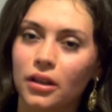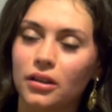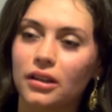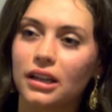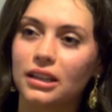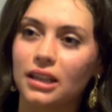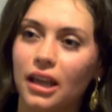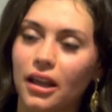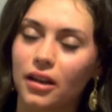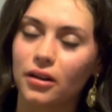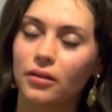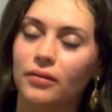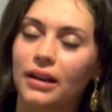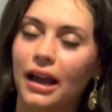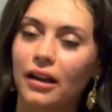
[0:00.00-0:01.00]
Look at the
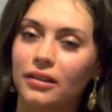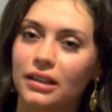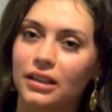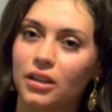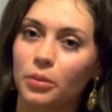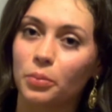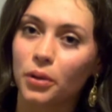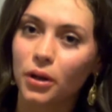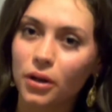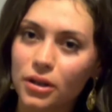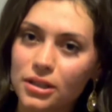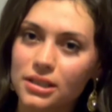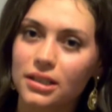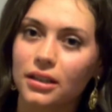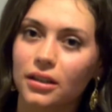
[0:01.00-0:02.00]
inner reality in the
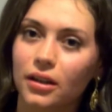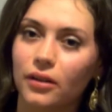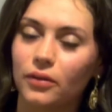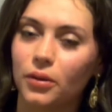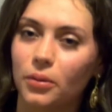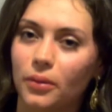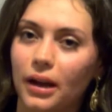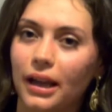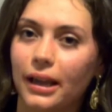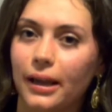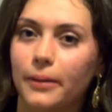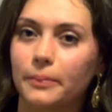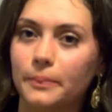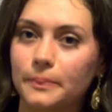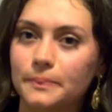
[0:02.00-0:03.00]
person of who I
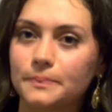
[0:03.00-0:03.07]
am.